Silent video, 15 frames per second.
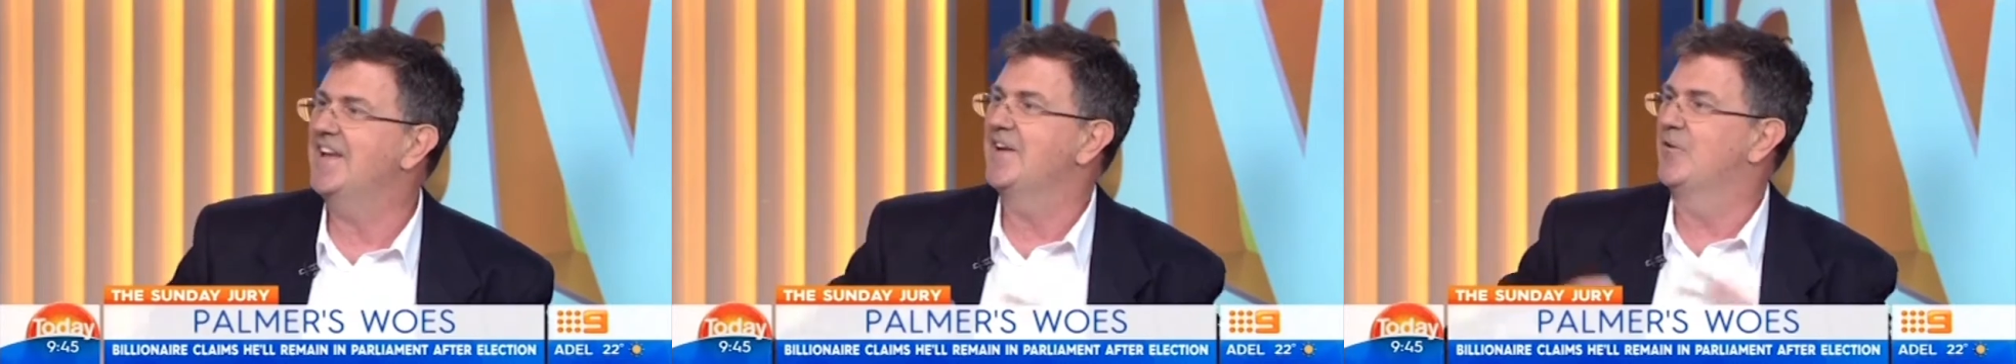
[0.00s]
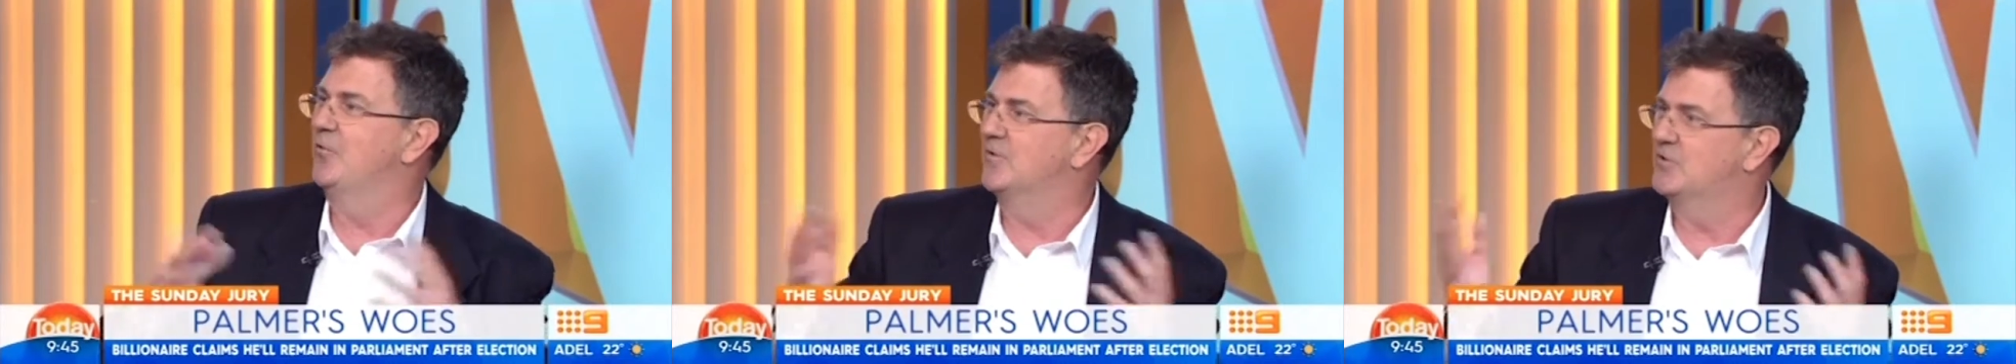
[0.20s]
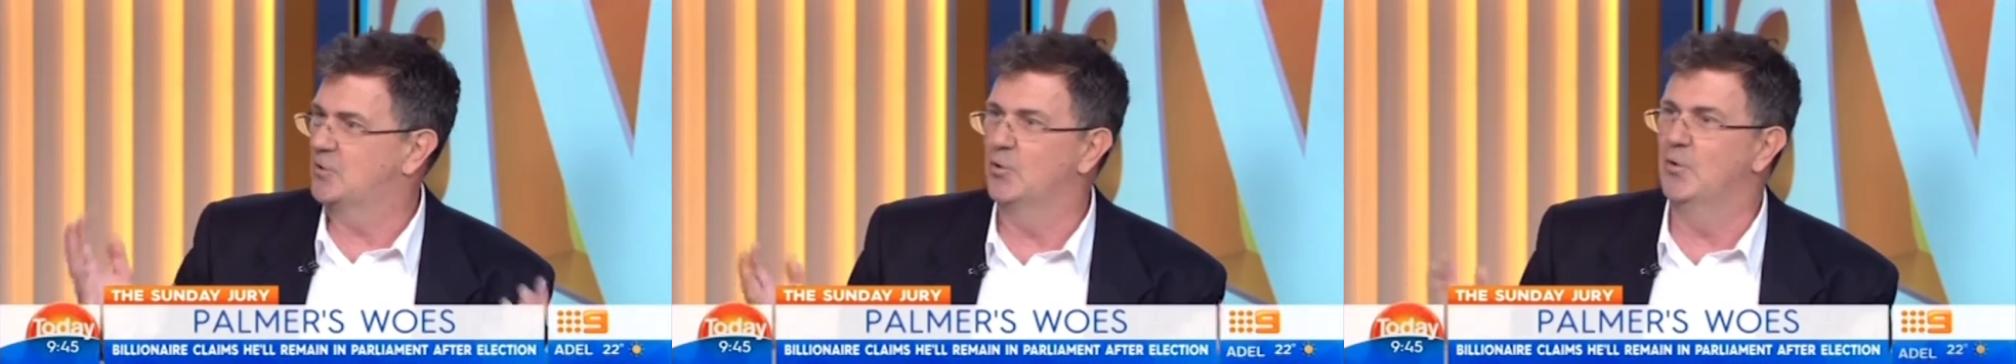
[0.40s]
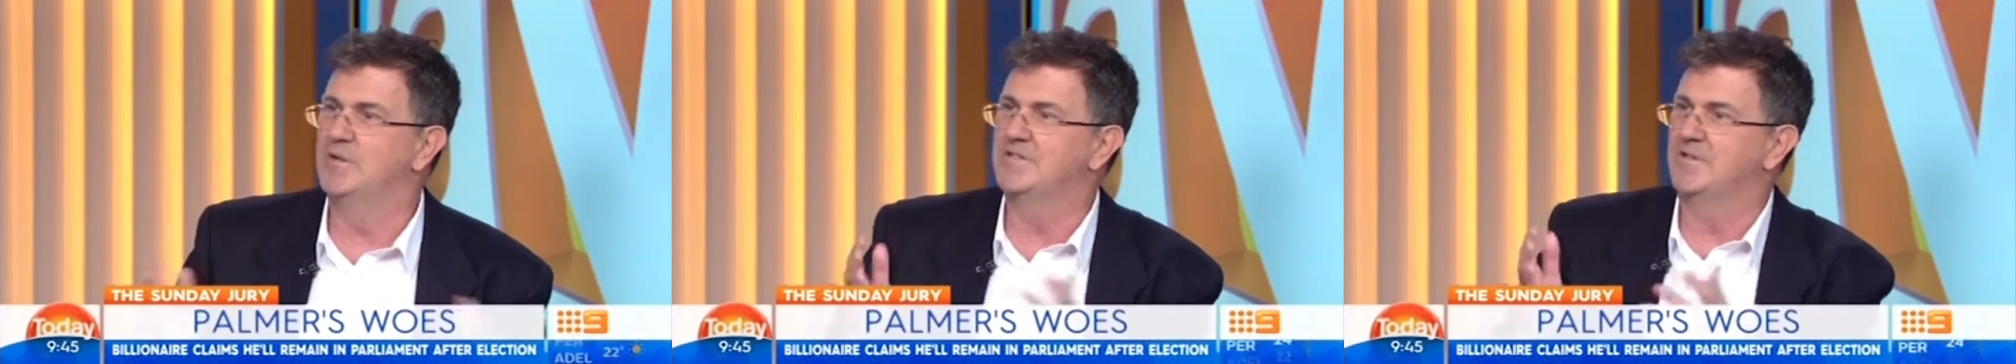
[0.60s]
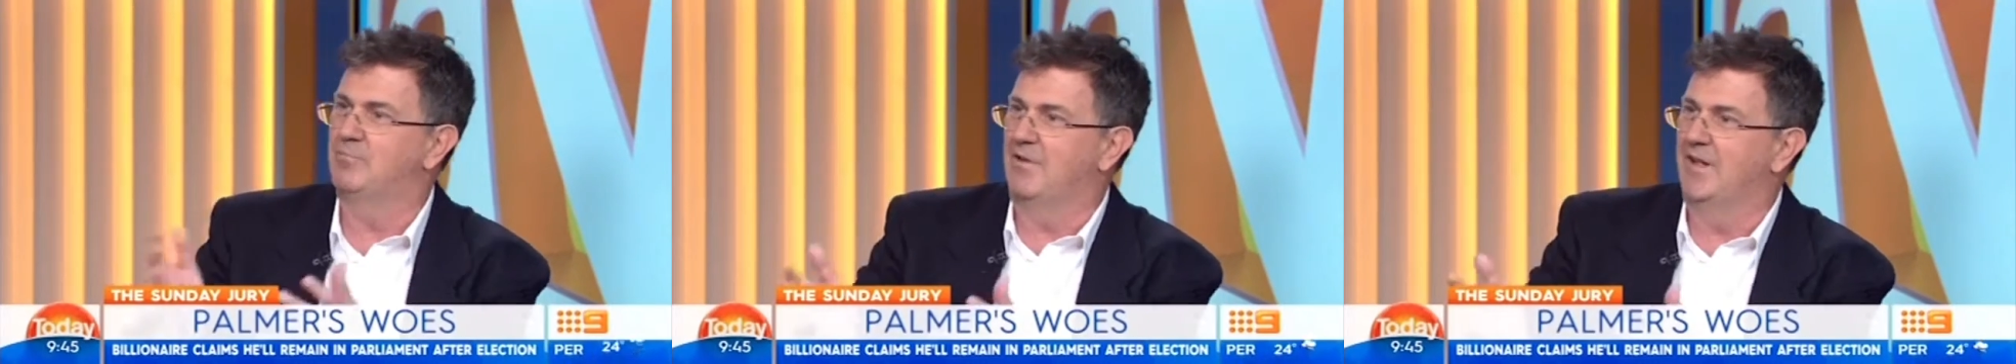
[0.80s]
had all the
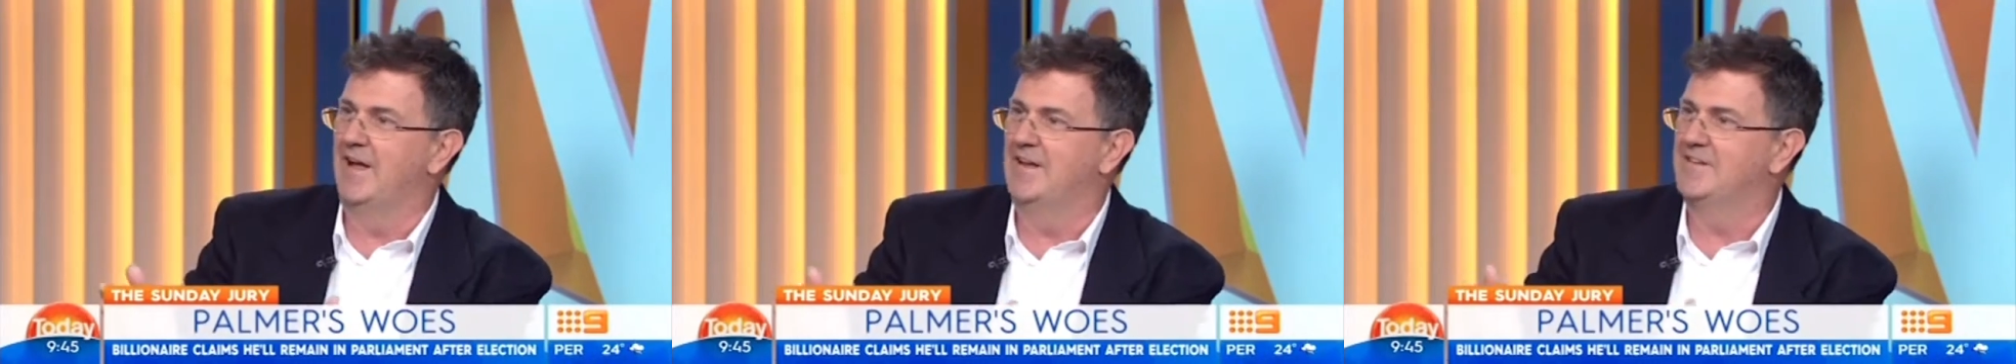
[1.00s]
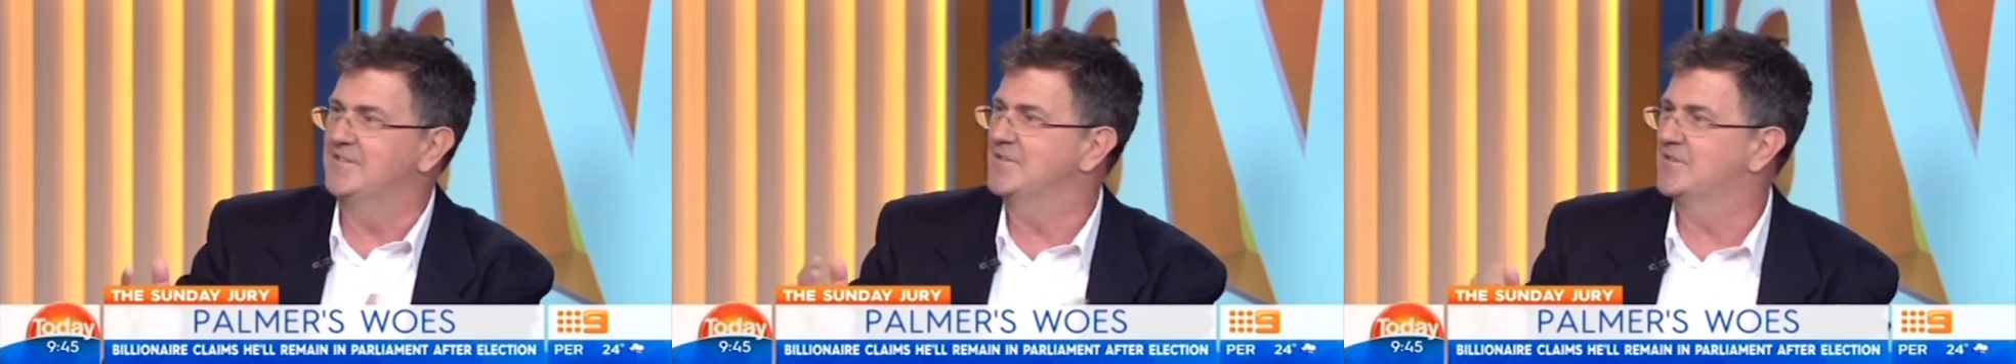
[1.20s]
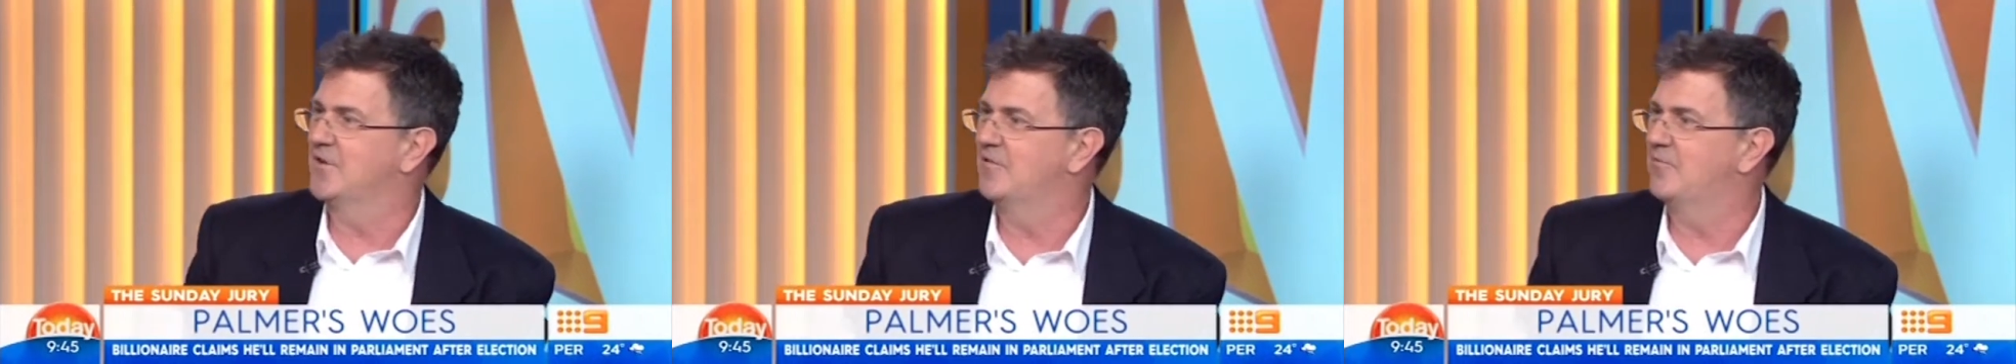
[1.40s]
toys, the planes and so